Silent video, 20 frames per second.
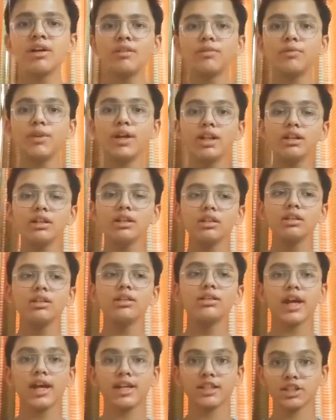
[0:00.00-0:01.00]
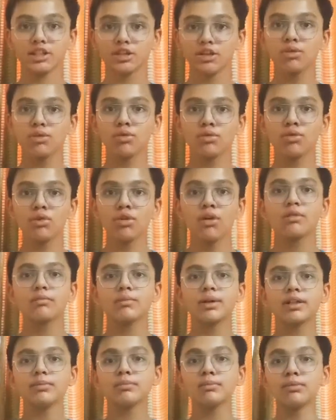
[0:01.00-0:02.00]
Well, that's true,
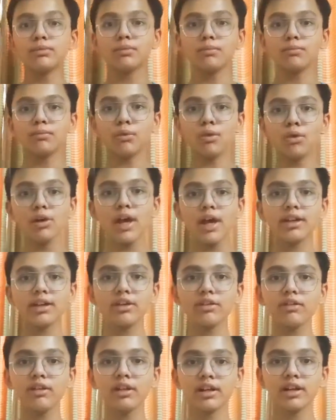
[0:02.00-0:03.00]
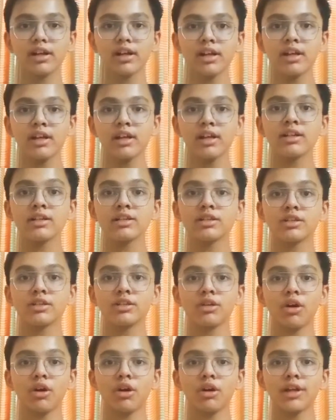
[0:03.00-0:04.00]
but more accurately, it's
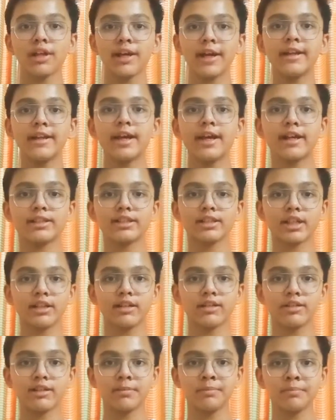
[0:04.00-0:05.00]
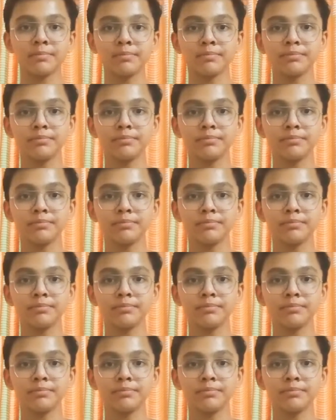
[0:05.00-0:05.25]
called an asterism.